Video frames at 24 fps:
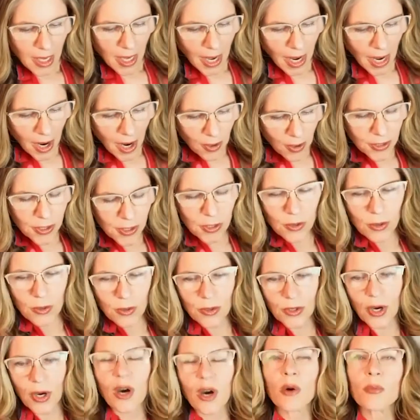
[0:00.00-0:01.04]
how
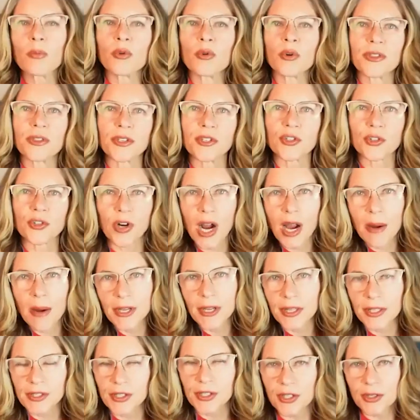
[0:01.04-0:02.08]
you cope with the
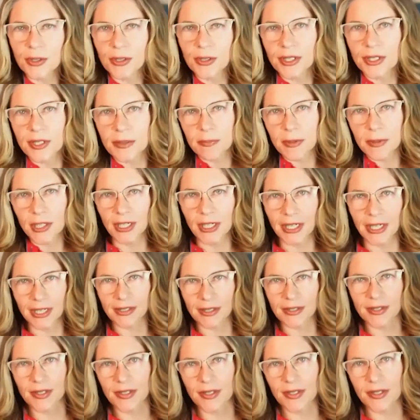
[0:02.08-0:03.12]
trauma that you
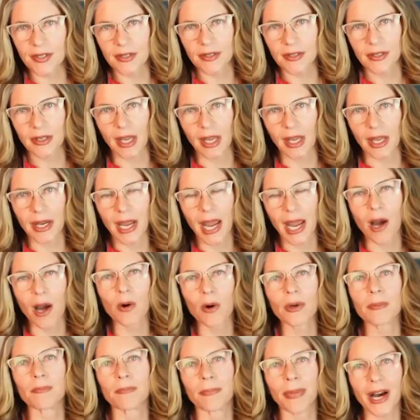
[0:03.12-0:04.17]
experience and
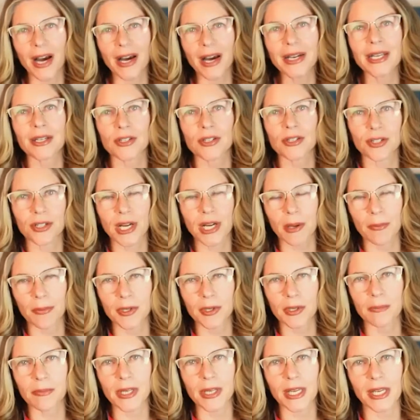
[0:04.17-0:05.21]
how embodied you're
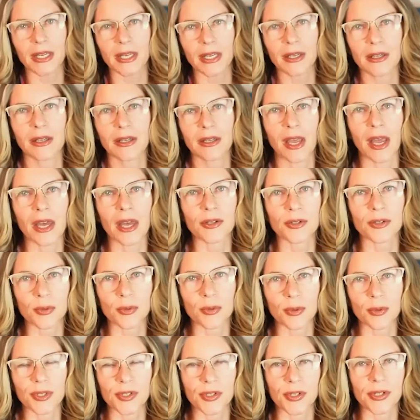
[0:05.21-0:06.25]
able to be as
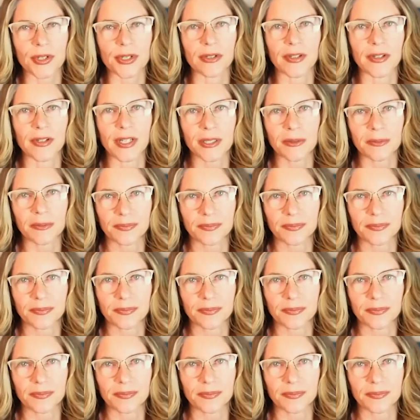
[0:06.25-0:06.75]
a result of it.